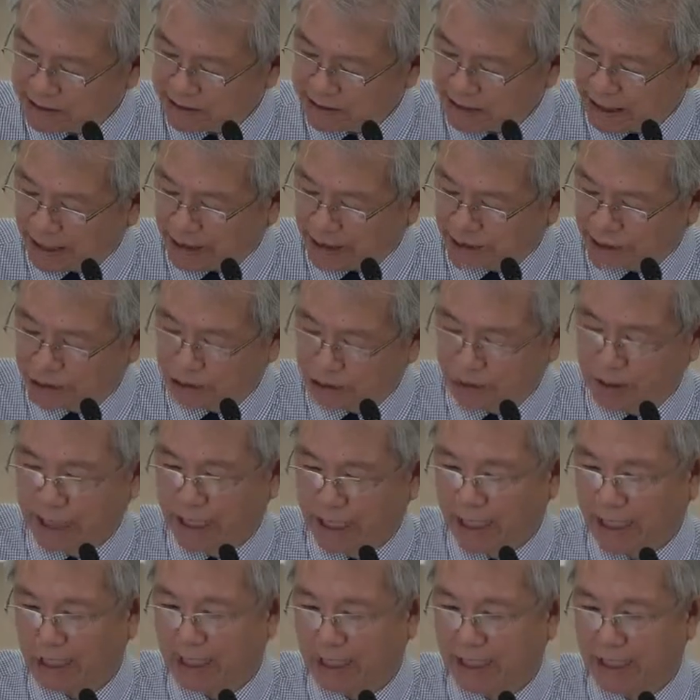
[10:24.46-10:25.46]
that you
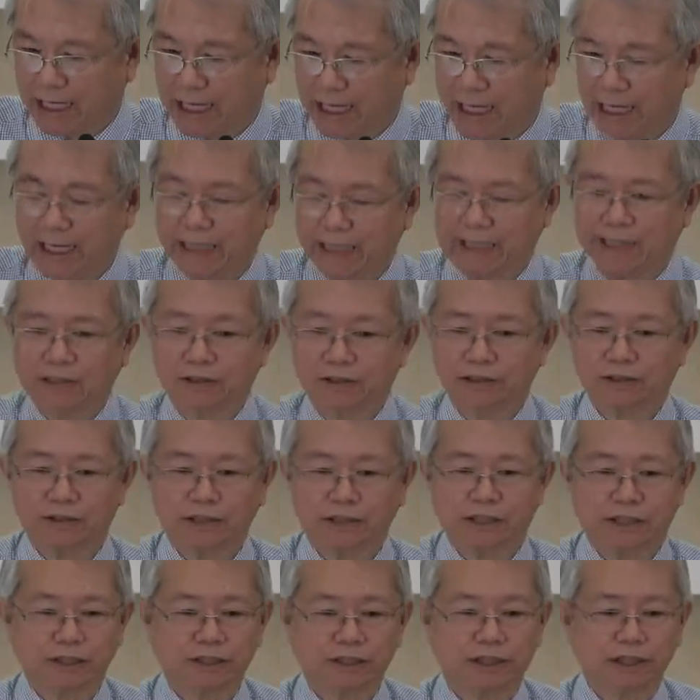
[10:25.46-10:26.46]
are added to
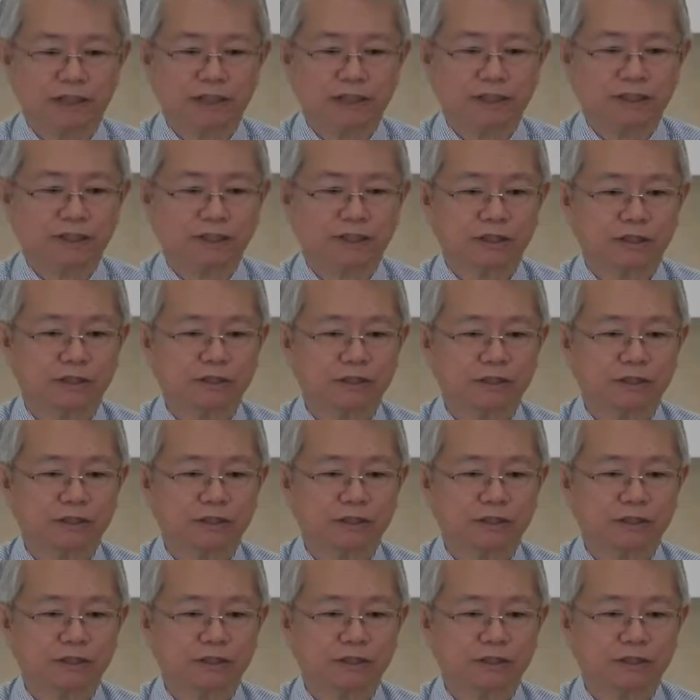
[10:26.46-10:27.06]
the church,